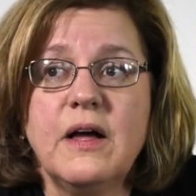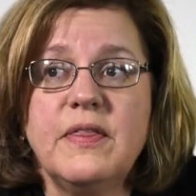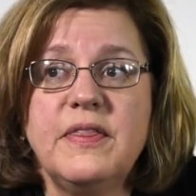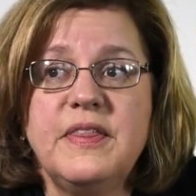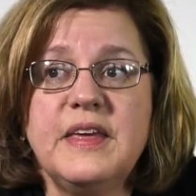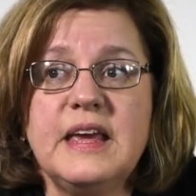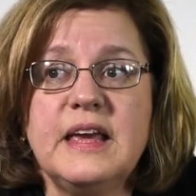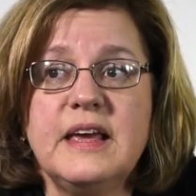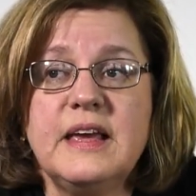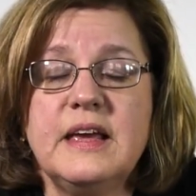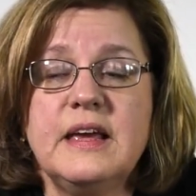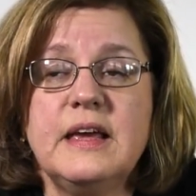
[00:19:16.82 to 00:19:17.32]

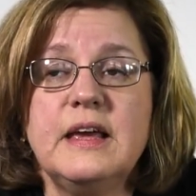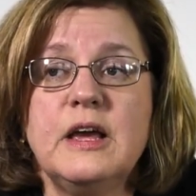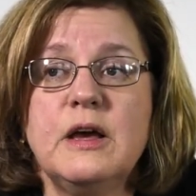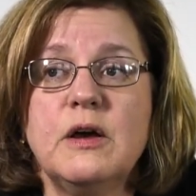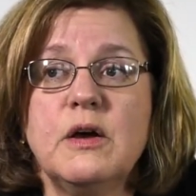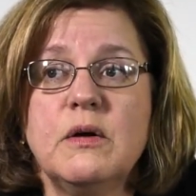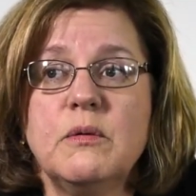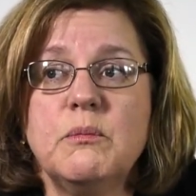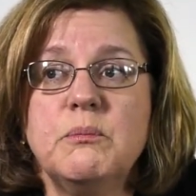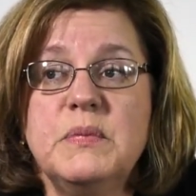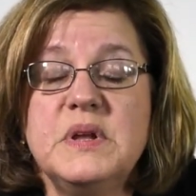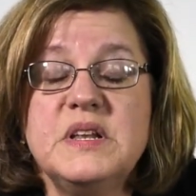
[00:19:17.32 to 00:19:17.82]
the
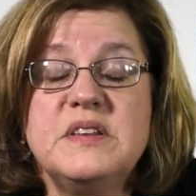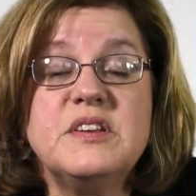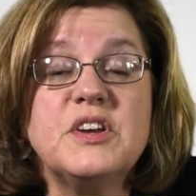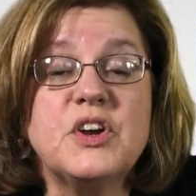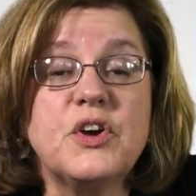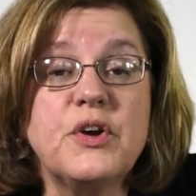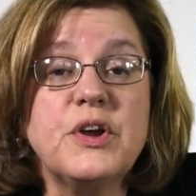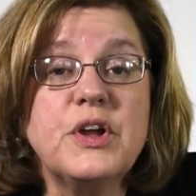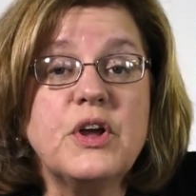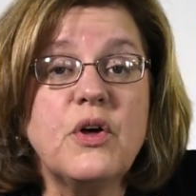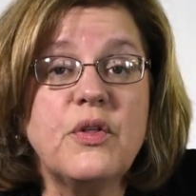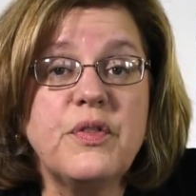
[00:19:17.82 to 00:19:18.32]

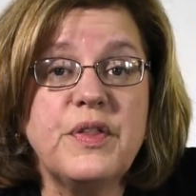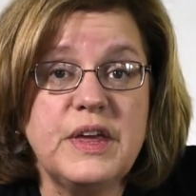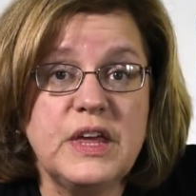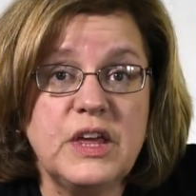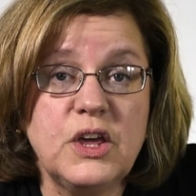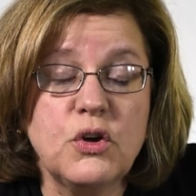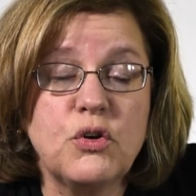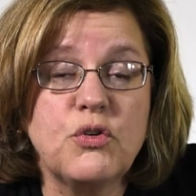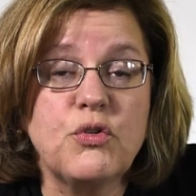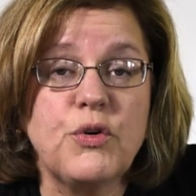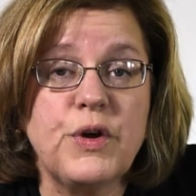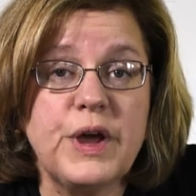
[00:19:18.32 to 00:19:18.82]
material that
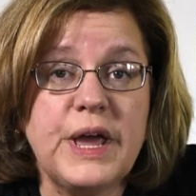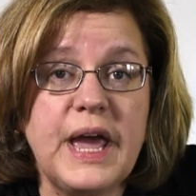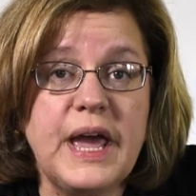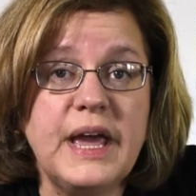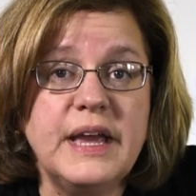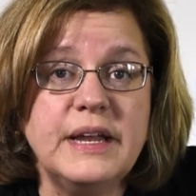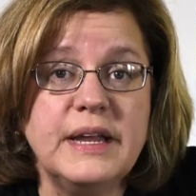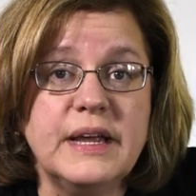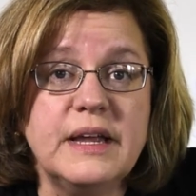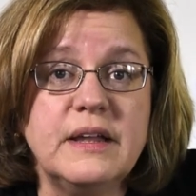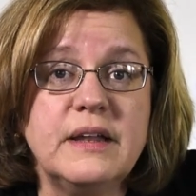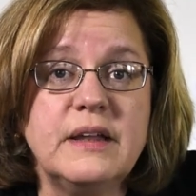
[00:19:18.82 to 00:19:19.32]
you
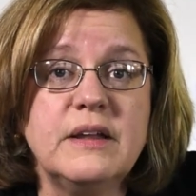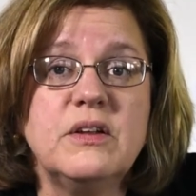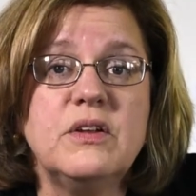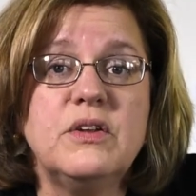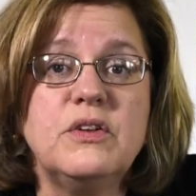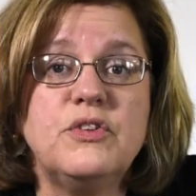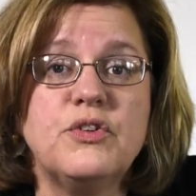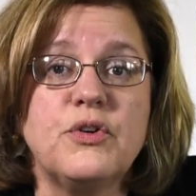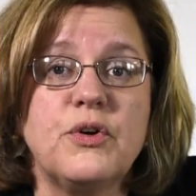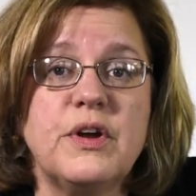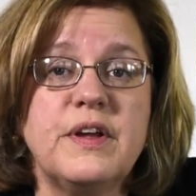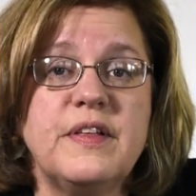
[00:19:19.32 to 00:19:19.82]
created
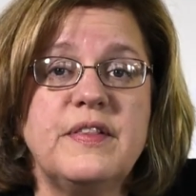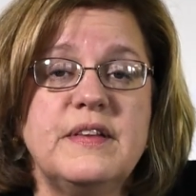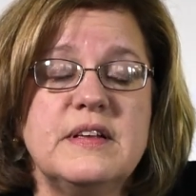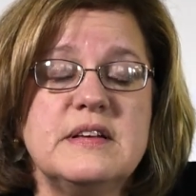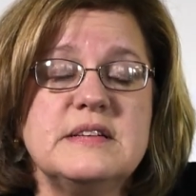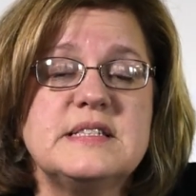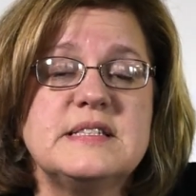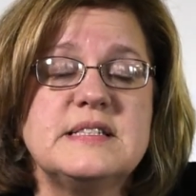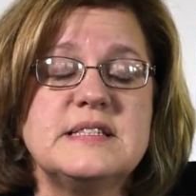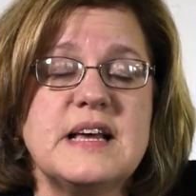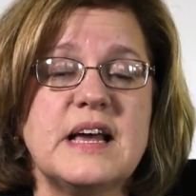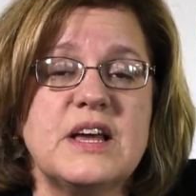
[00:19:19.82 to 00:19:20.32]
during
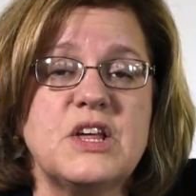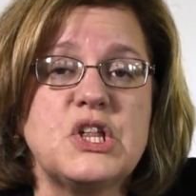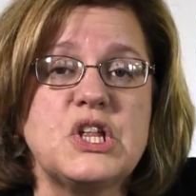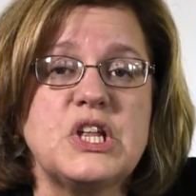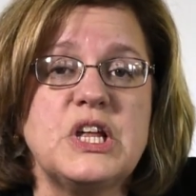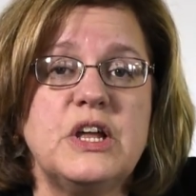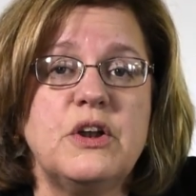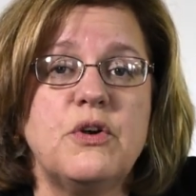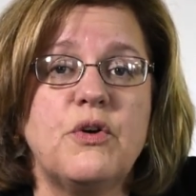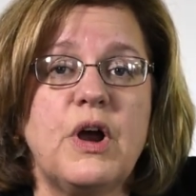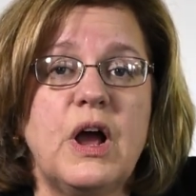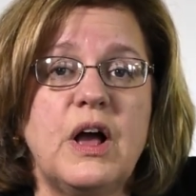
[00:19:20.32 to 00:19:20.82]
this
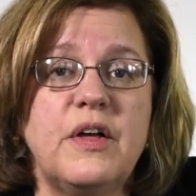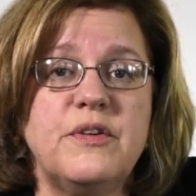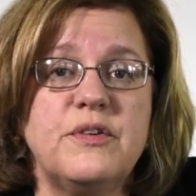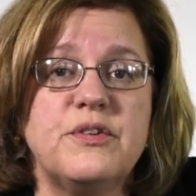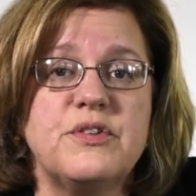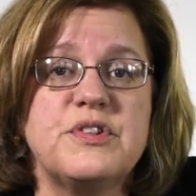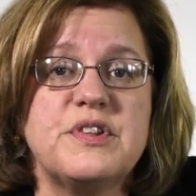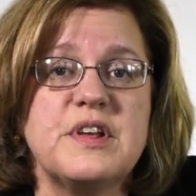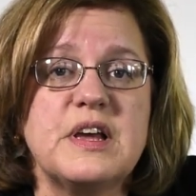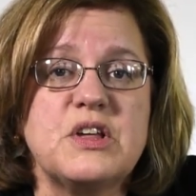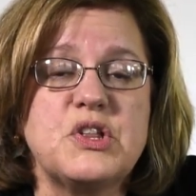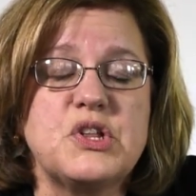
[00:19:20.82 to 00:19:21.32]
session or other
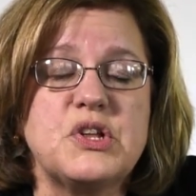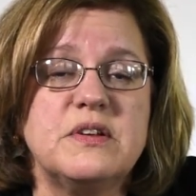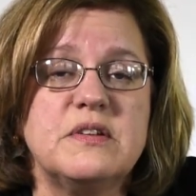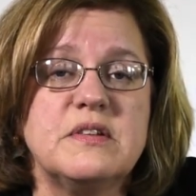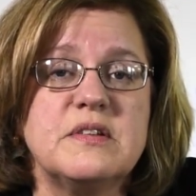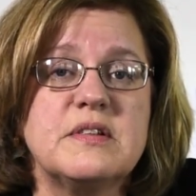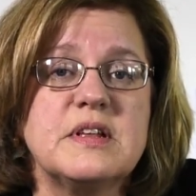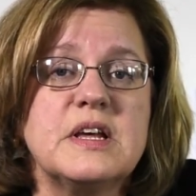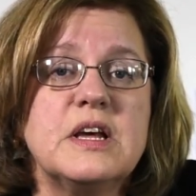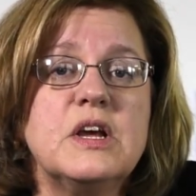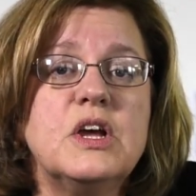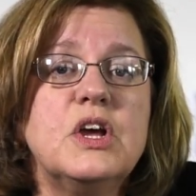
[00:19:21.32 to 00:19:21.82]

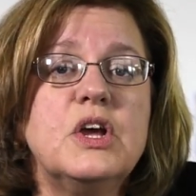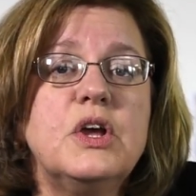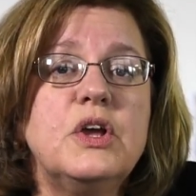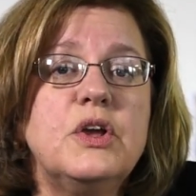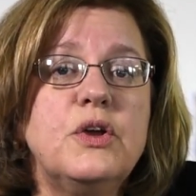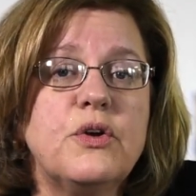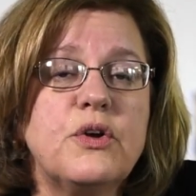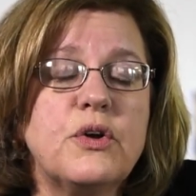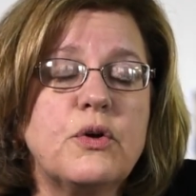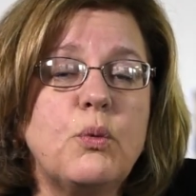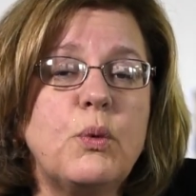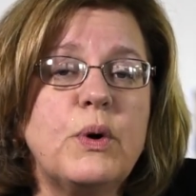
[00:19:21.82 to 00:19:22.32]
sessions,
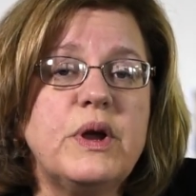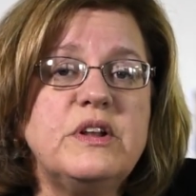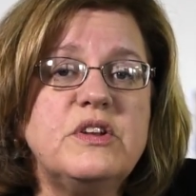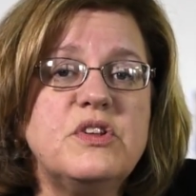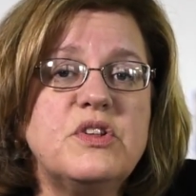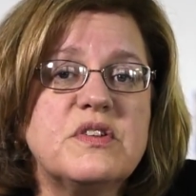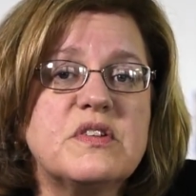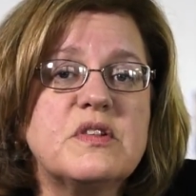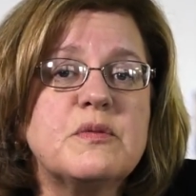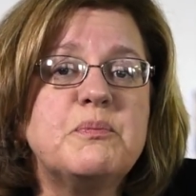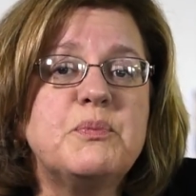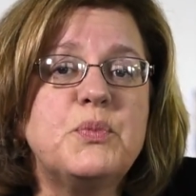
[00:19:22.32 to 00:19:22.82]
you're going to
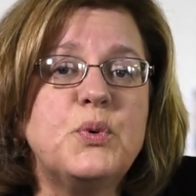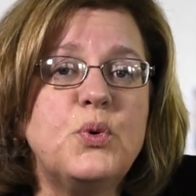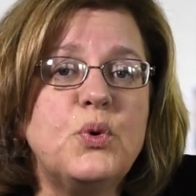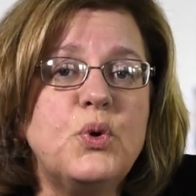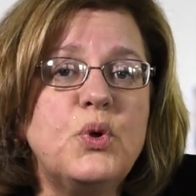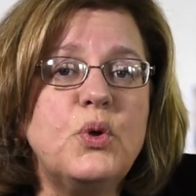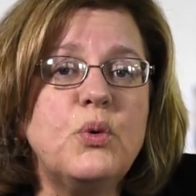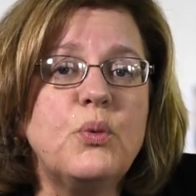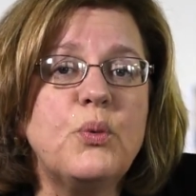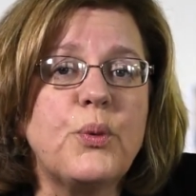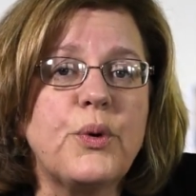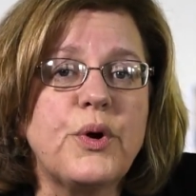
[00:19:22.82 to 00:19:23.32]
just
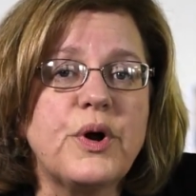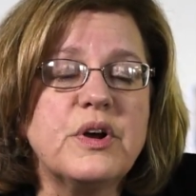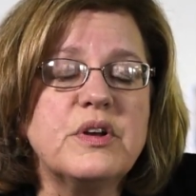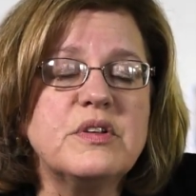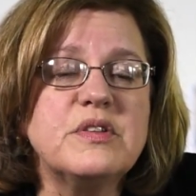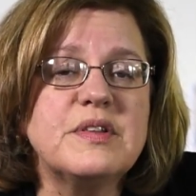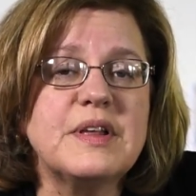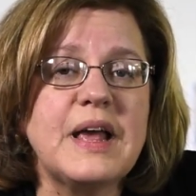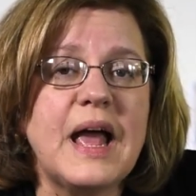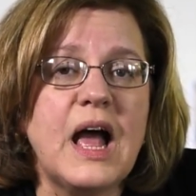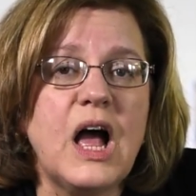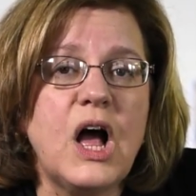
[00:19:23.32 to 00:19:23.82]
pull
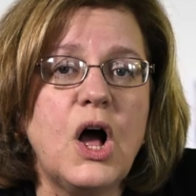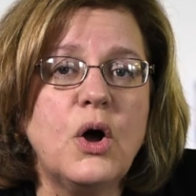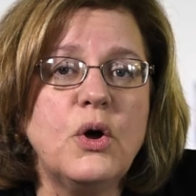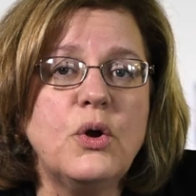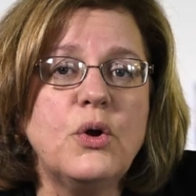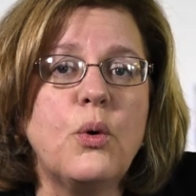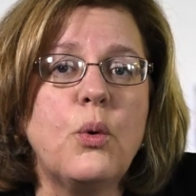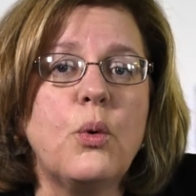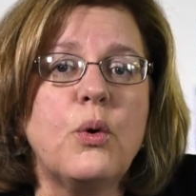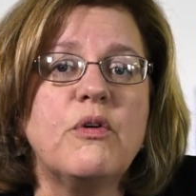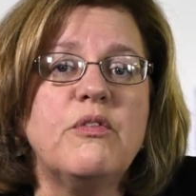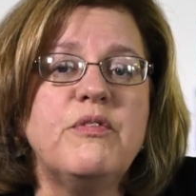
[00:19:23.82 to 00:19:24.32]
words out
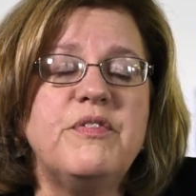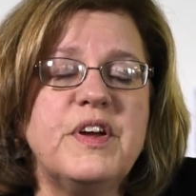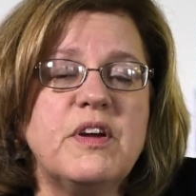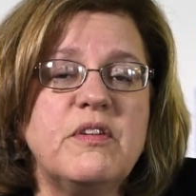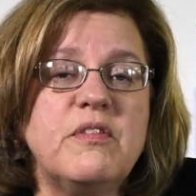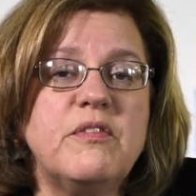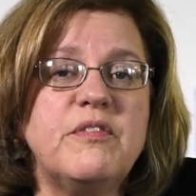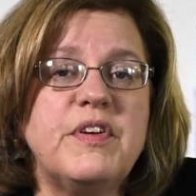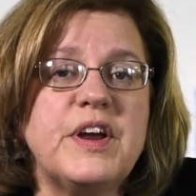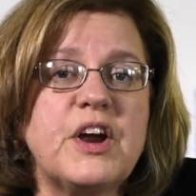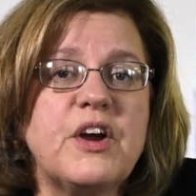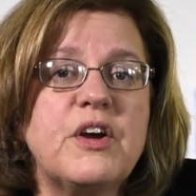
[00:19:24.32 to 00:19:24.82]
or
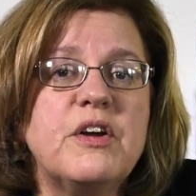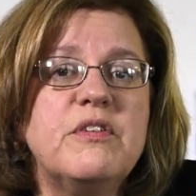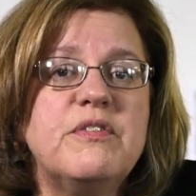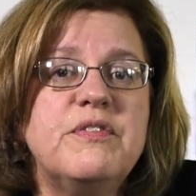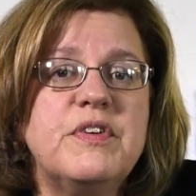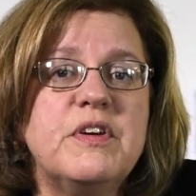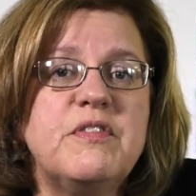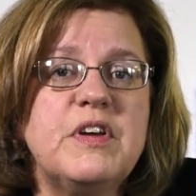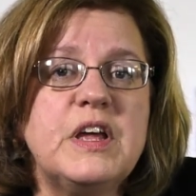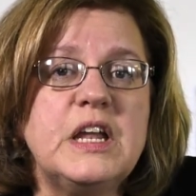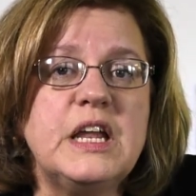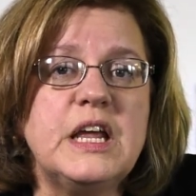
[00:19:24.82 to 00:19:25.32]
very
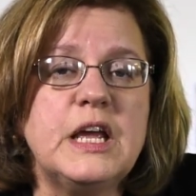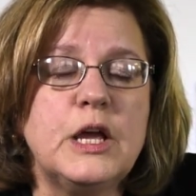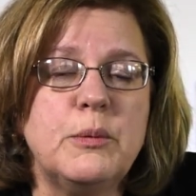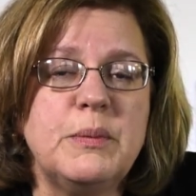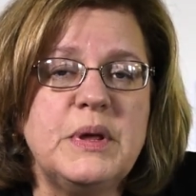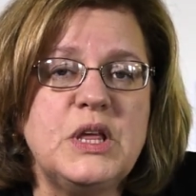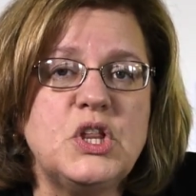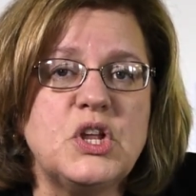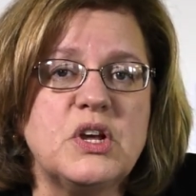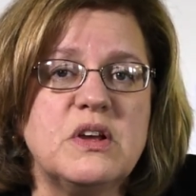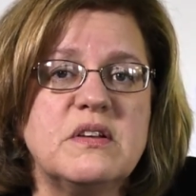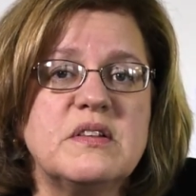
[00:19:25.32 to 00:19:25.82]
vivid
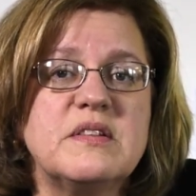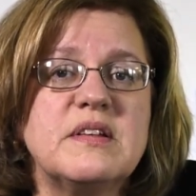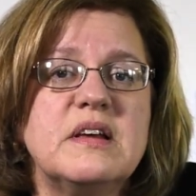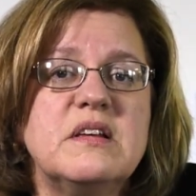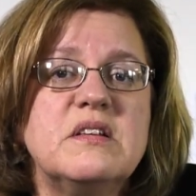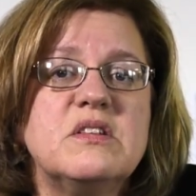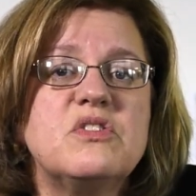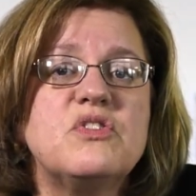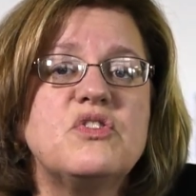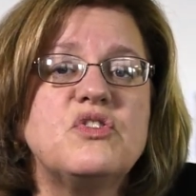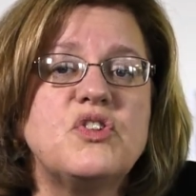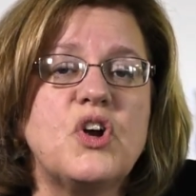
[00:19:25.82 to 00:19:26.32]
images
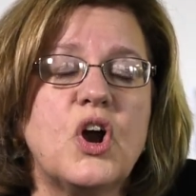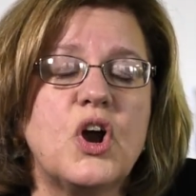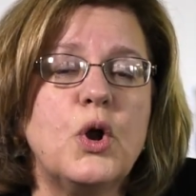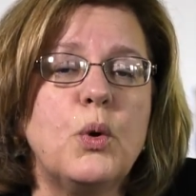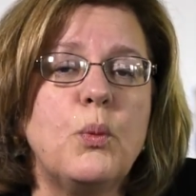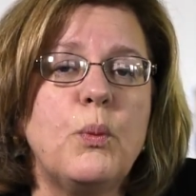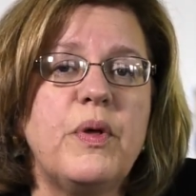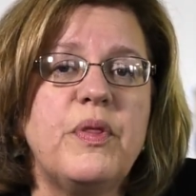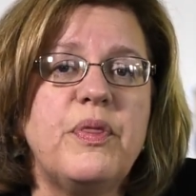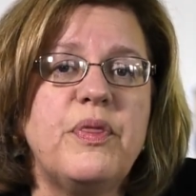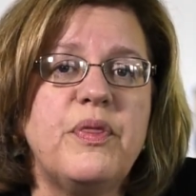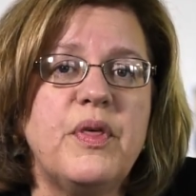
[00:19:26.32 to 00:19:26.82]
and
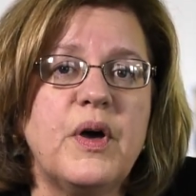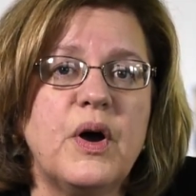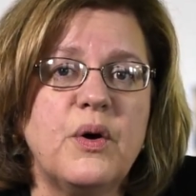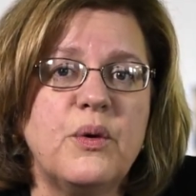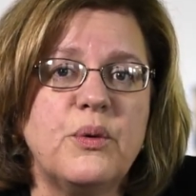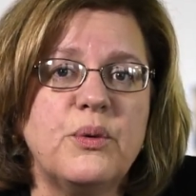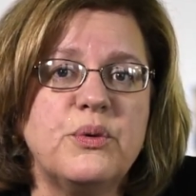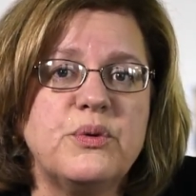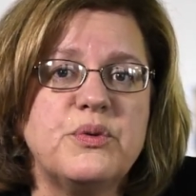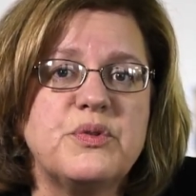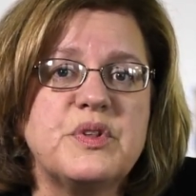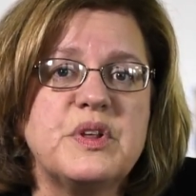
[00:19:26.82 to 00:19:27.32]
start with
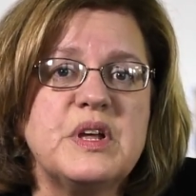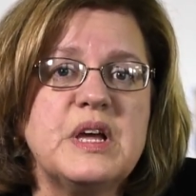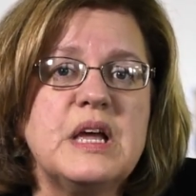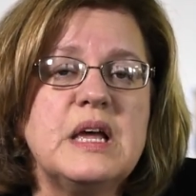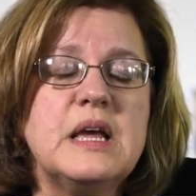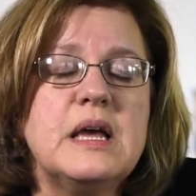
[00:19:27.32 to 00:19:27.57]
those.